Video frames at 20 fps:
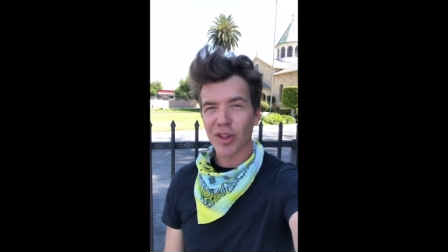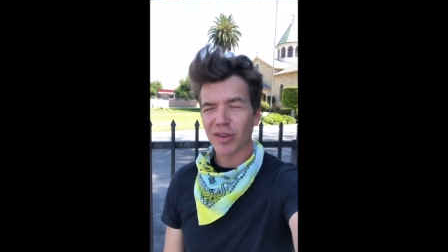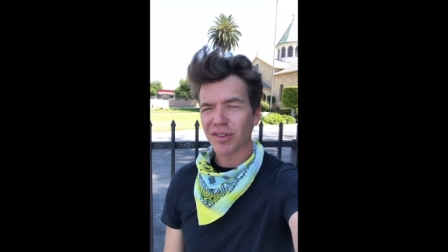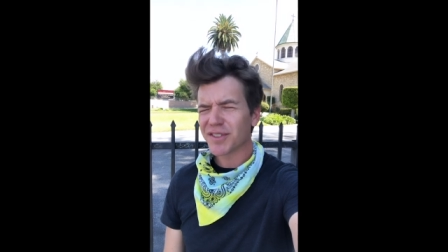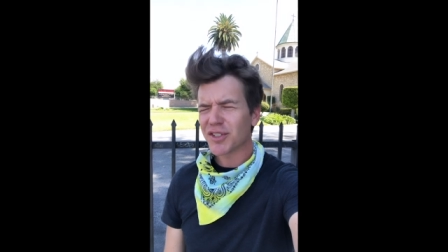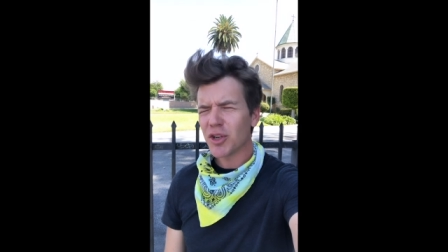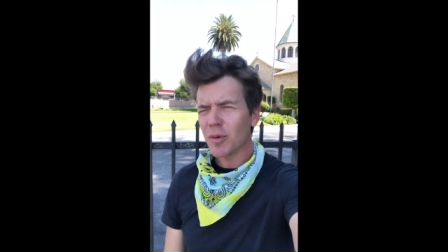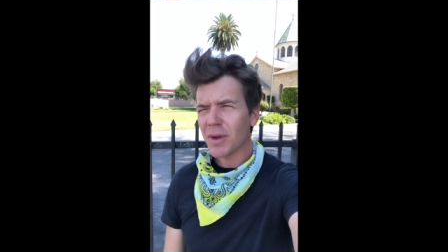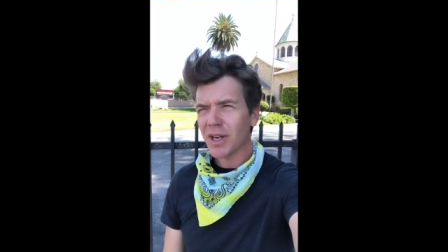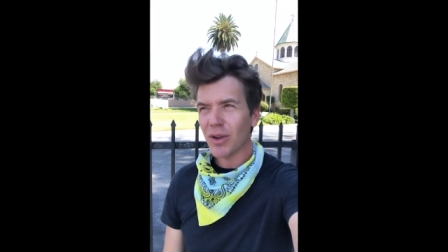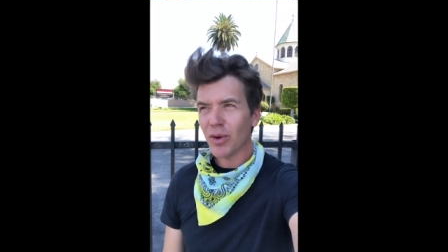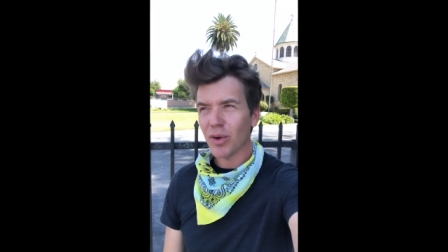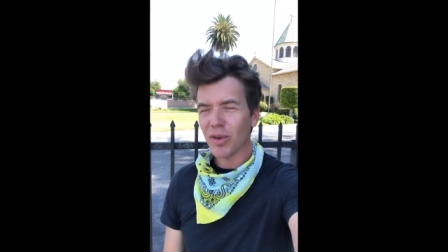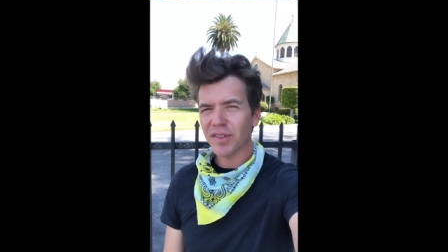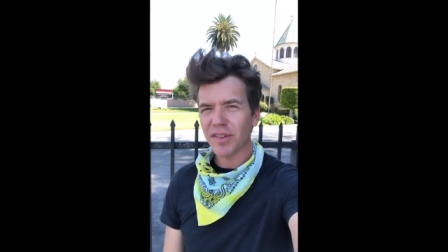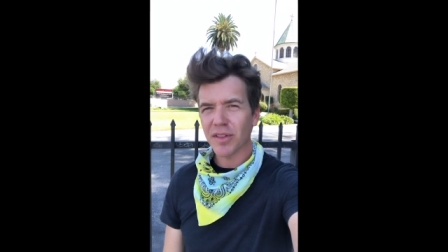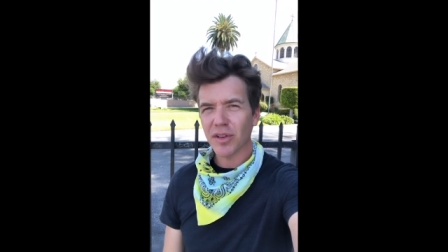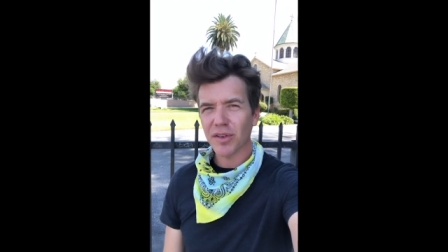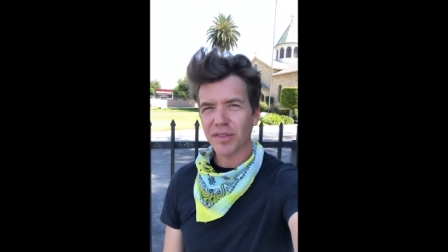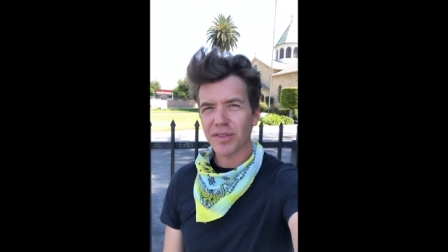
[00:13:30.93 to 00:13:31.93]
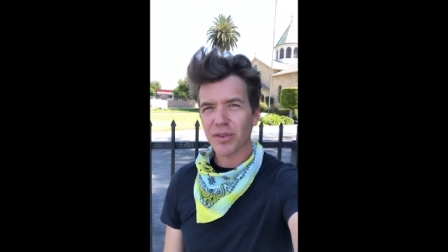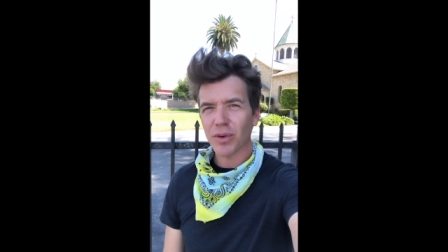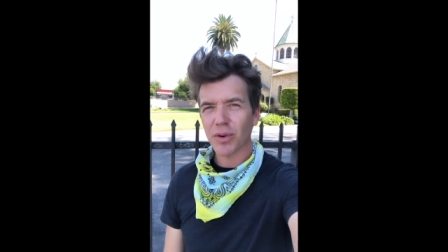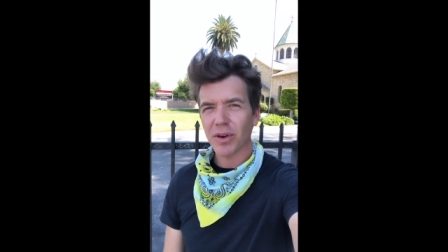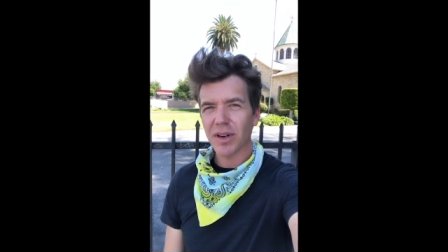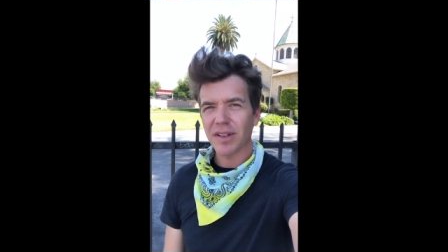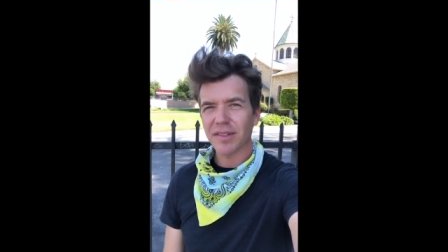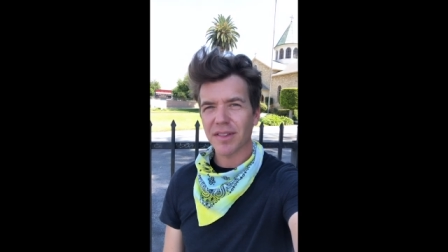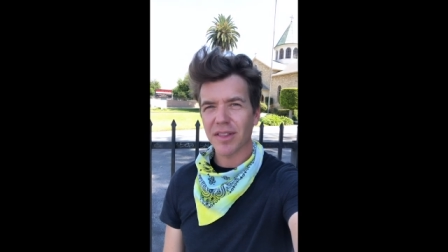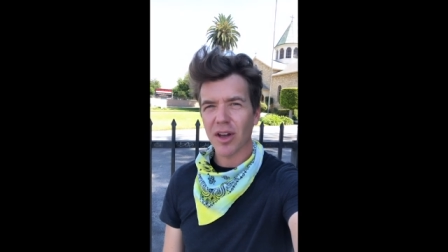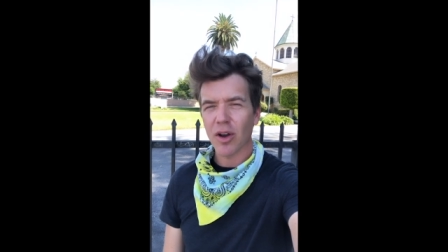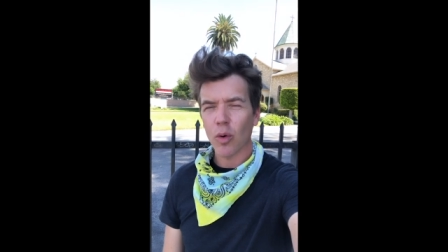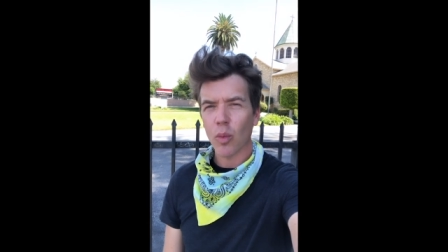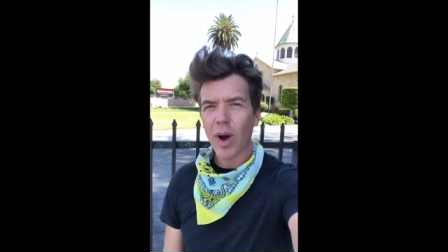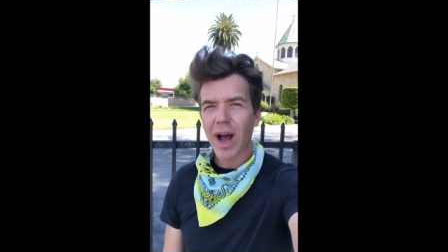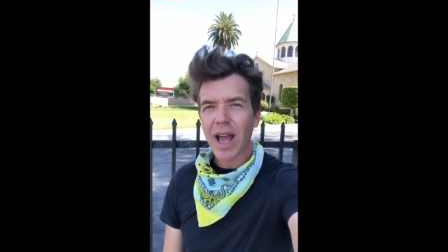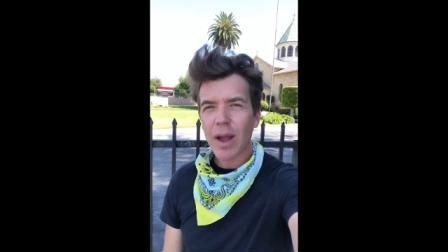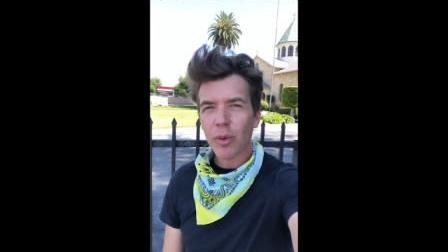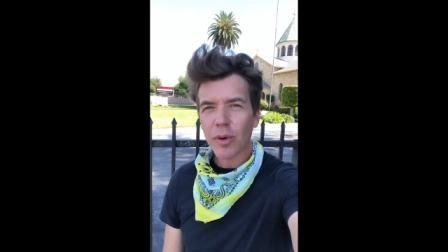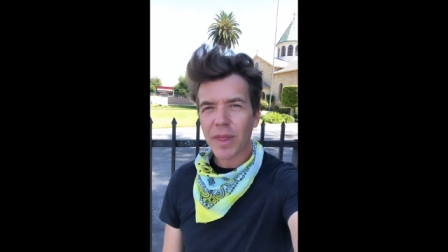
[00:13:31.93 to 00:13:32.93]
There's too many holes in their stories, though.
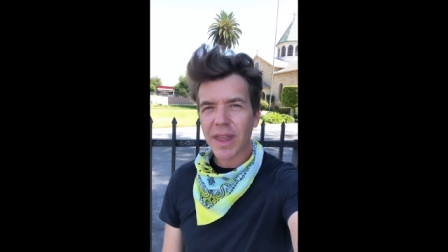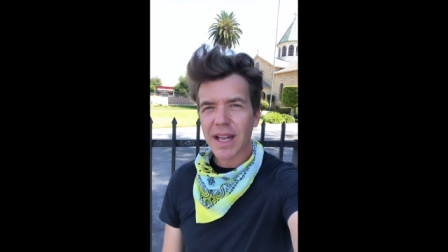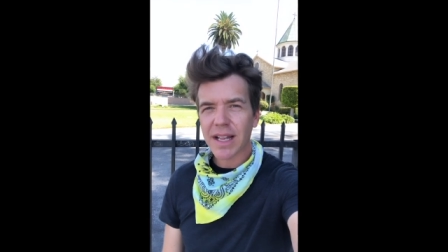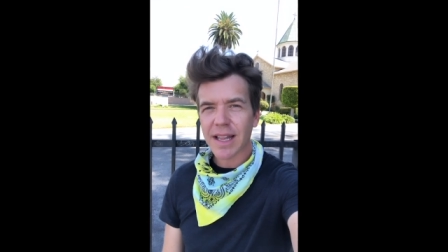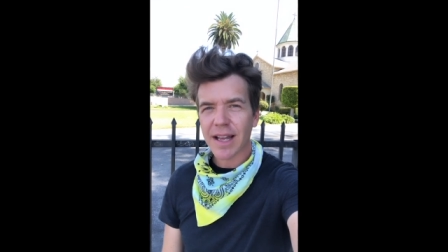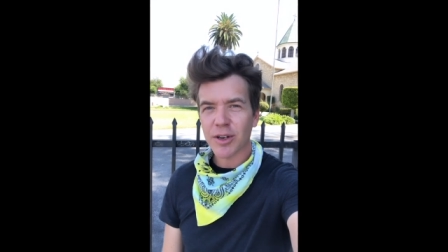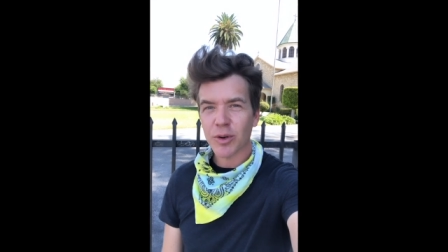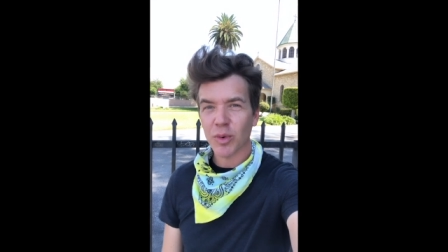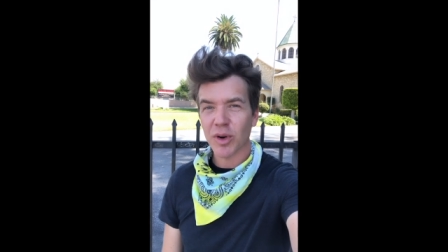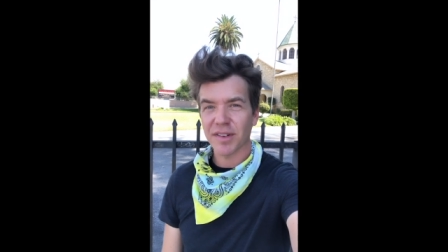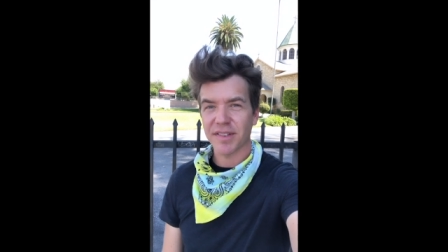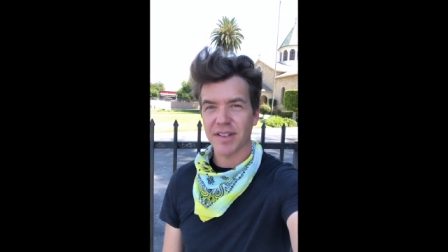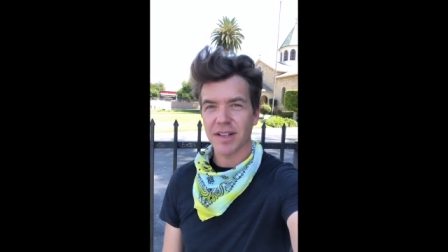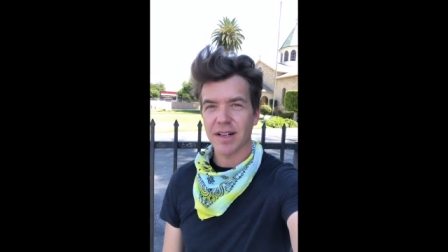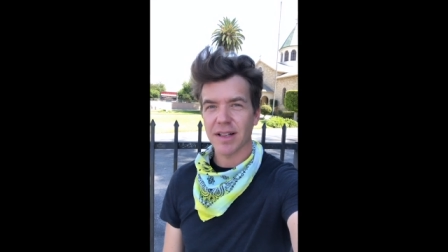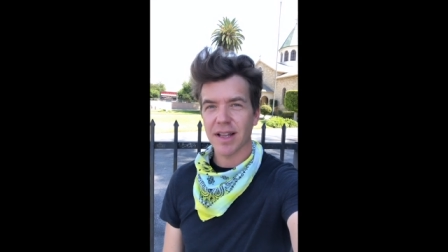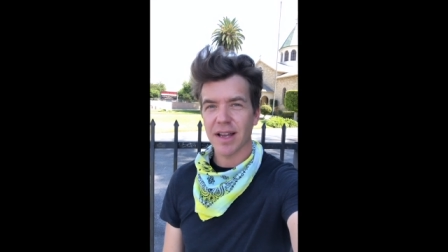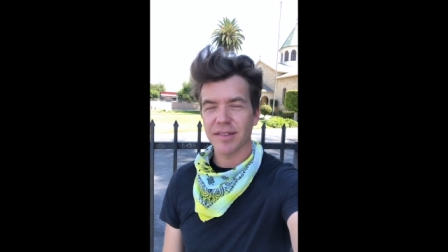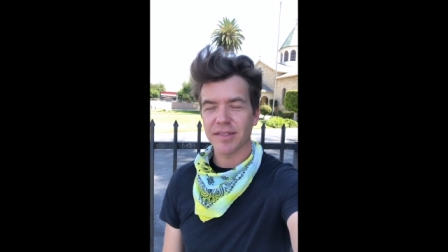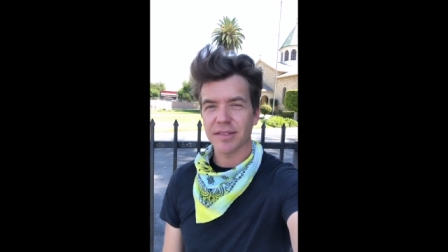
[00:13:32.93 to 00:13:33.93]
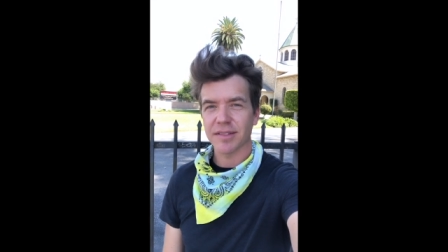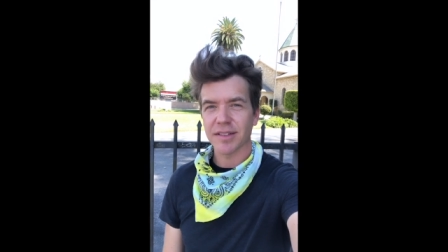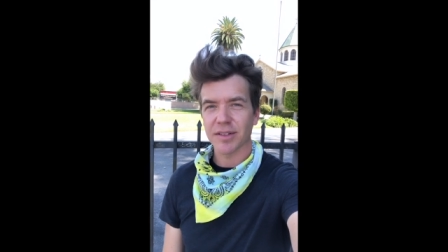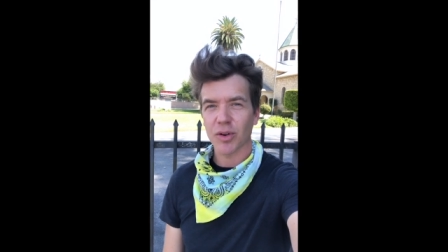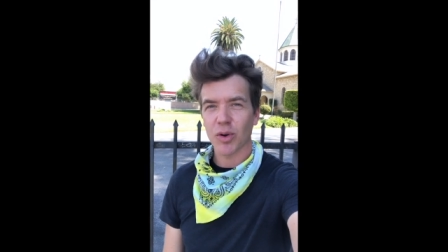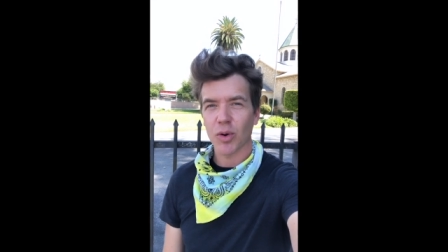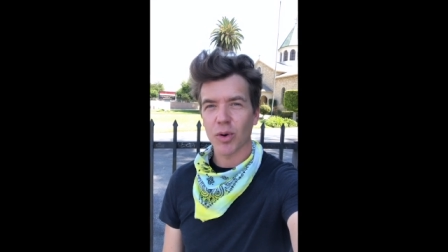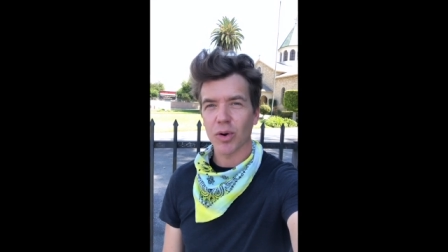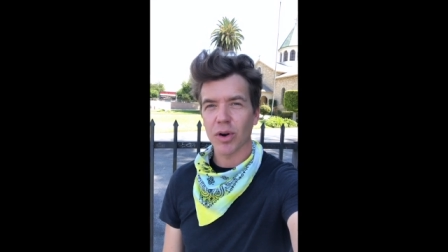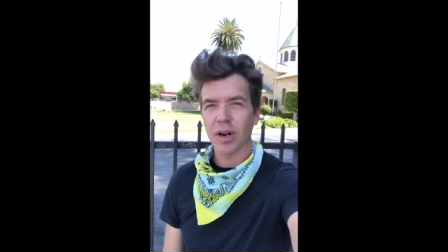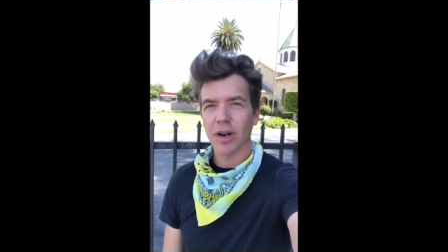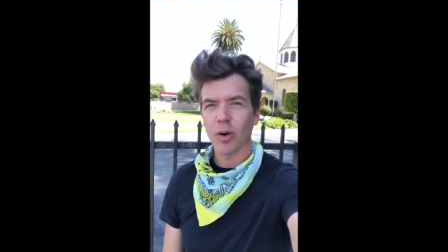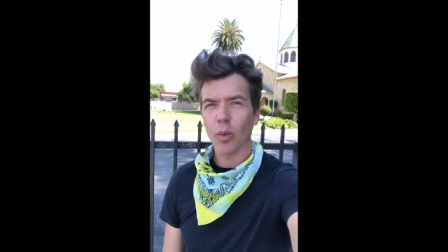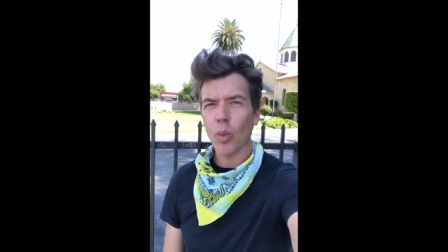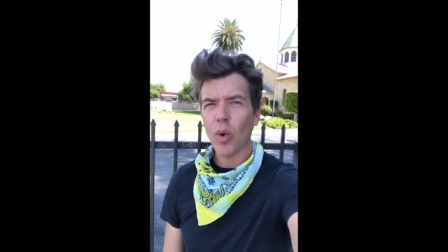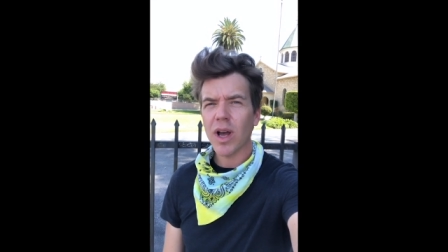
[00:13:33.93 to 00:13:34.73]
Why were they allowed to wear sunglasses in court?